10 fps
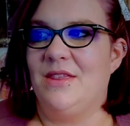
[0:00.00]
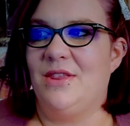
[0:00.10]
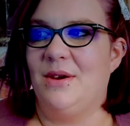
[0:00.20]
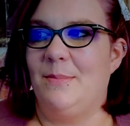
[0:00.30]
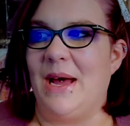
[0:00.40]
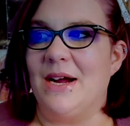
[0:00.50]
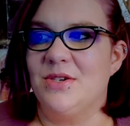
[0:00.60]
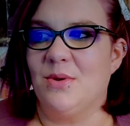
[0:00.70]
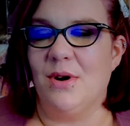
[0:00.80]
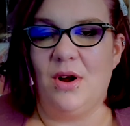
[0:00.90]
The back
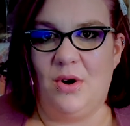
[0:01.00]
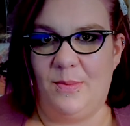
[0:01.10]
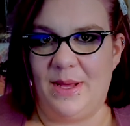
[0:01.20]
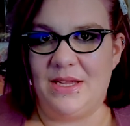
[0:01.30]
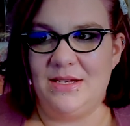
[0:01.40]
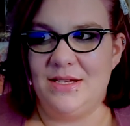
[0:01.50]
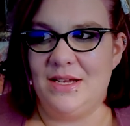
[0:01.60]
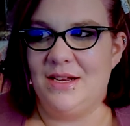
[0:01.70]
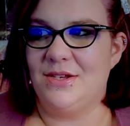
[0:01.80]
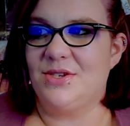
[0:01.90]
door opened,
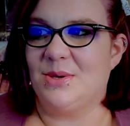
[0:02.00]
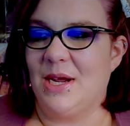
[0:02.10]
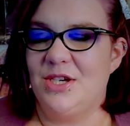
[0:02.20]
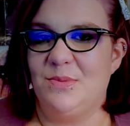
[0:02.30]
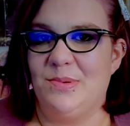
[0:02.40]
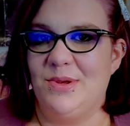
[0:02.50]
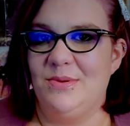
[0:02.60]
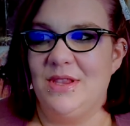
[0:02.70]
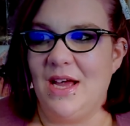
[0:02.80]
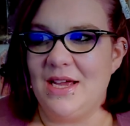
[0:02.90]
and a strange blue
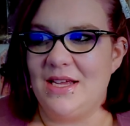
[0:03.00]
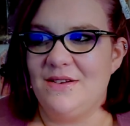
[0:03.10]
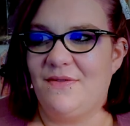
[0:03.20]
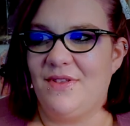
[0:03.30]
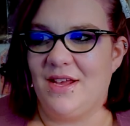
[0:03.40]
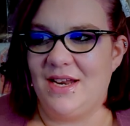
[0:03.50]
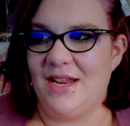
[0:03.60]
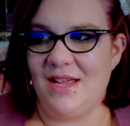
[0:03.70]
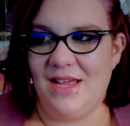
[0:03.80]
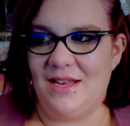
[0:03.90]
light flooded
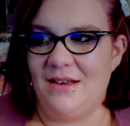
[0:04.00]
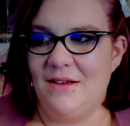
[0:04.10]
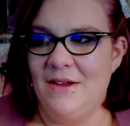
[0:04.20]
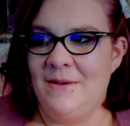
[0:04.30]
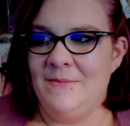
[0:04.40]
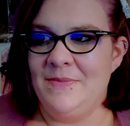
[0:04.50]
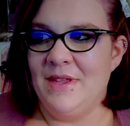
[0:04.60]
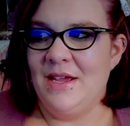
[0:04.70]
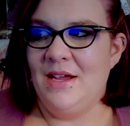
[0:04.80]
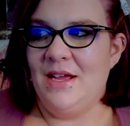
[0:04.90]
in.
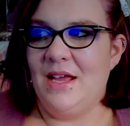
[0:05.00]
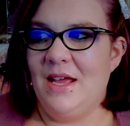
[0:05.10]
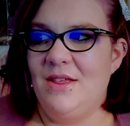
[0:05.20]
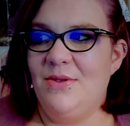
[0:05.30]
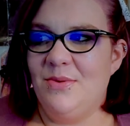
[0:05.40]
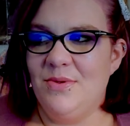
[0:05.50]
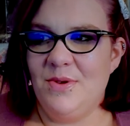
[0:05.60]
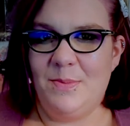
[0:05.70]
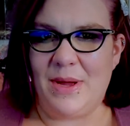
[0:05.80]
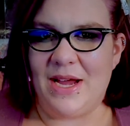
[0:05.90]
In through
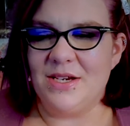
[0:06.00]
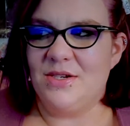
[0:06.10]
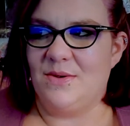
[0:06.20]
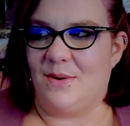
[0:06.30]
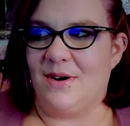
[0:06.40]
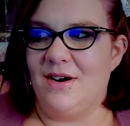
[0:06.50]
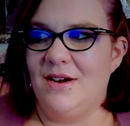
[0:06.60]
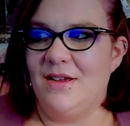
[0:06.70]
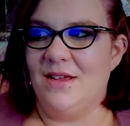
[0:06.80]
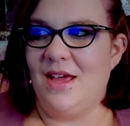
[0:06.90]
the back door
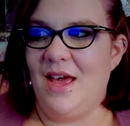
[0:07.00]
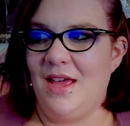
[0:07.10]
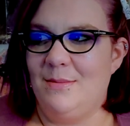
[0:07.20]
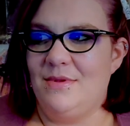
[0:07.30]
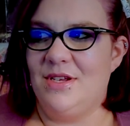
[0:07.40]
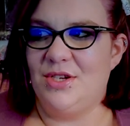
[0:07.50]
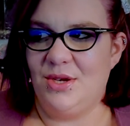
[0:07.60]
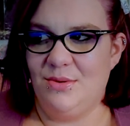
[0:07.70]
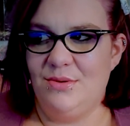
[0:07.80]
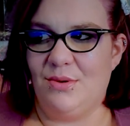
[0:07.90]
came the
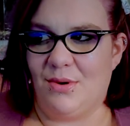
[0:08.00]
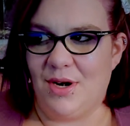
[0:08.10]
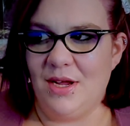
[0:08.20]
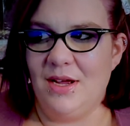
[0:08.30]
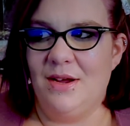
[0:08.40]
2 Nordic,